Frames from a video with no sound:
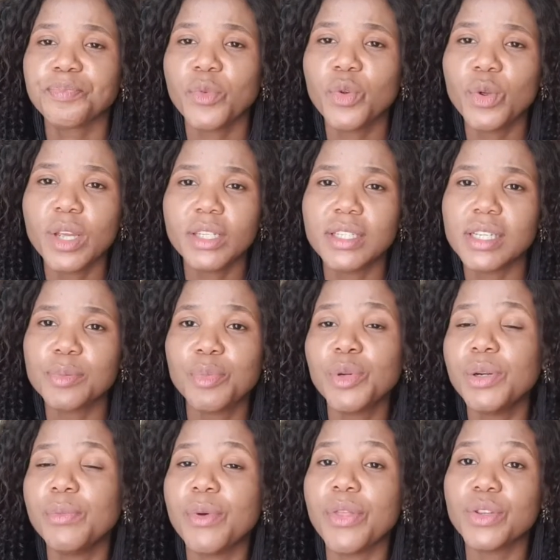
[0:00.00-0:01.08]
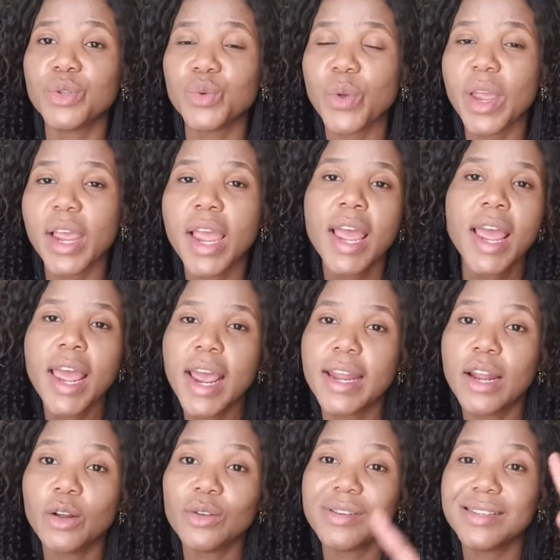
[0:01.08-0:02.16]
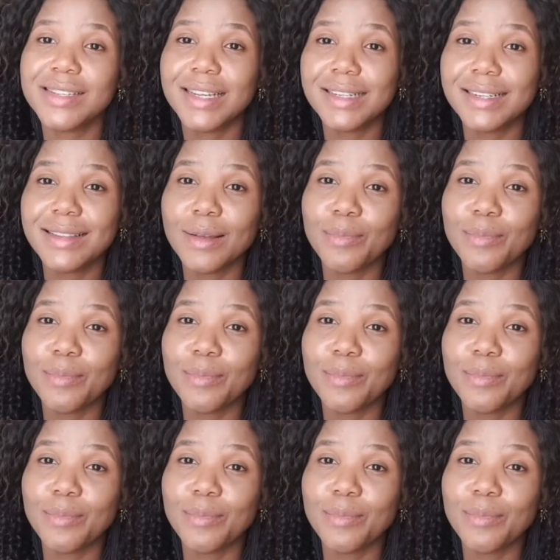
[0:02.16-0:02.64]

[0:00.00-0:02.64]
You can just put him on the swing, and I'll insert